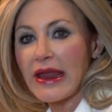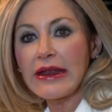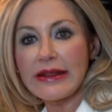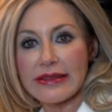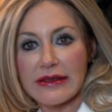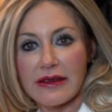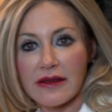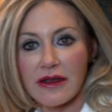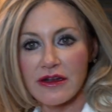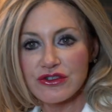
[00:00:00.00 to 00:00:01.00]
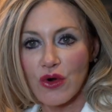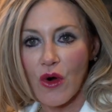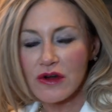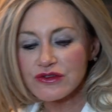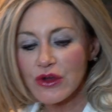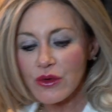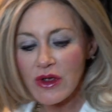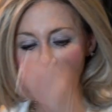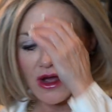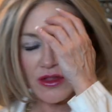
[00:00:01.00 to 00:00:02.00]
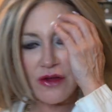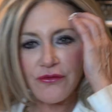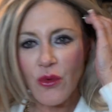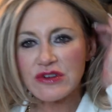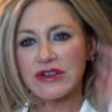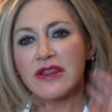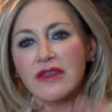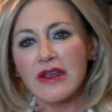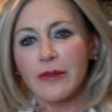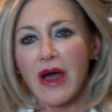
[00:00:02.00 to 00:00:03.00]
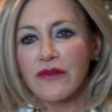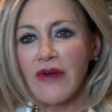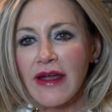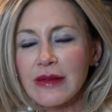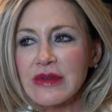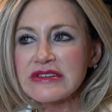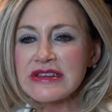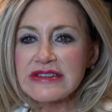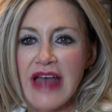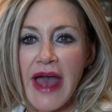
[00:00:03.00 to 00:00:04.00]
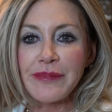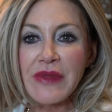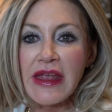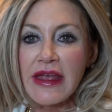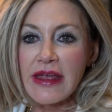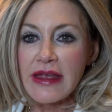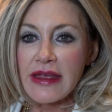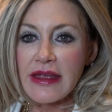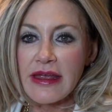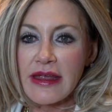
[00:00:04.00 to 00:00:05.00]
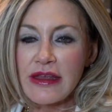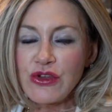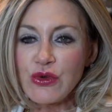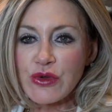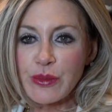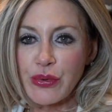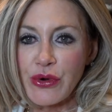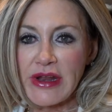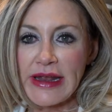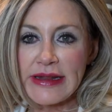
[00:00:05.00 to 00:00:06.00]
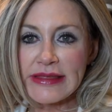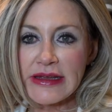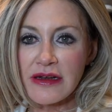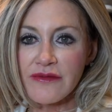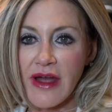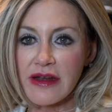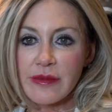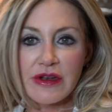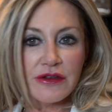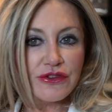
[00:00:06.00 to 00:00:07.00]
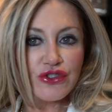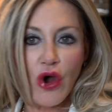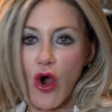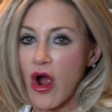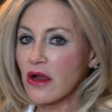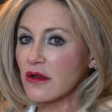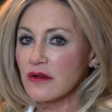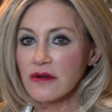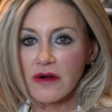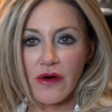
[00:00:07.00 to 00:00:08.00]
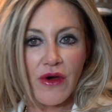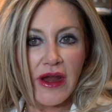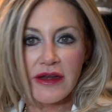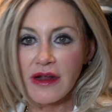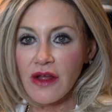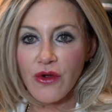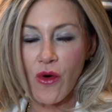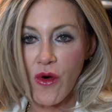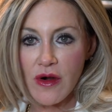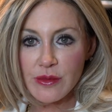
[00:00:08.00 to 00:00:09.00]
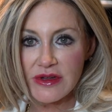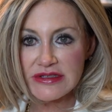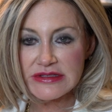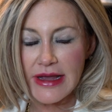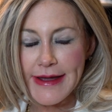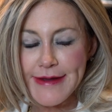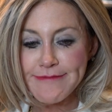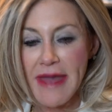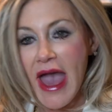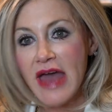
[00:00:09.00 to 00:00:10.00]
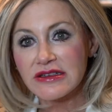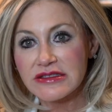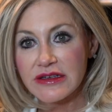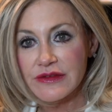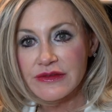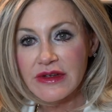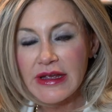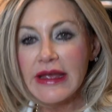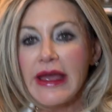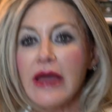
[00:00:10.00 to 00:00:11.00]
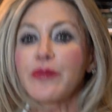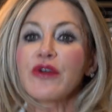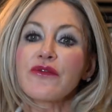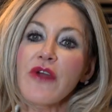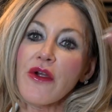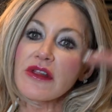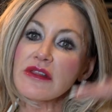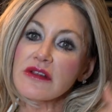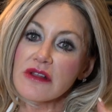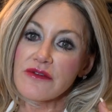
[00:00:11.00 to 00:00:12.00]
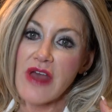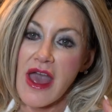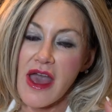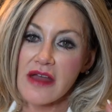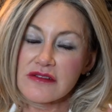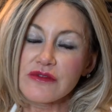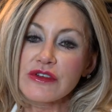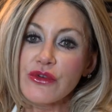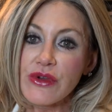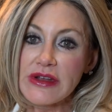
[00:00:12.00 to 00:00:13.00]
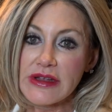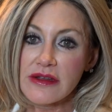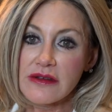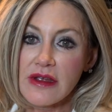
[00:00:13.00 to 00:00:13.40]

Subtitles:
anything in a jar. So the unfortunate thing about vitamins is that you can put anything in a vitamin, chalk, or any other harmless additive, and put very little of the active ingredient.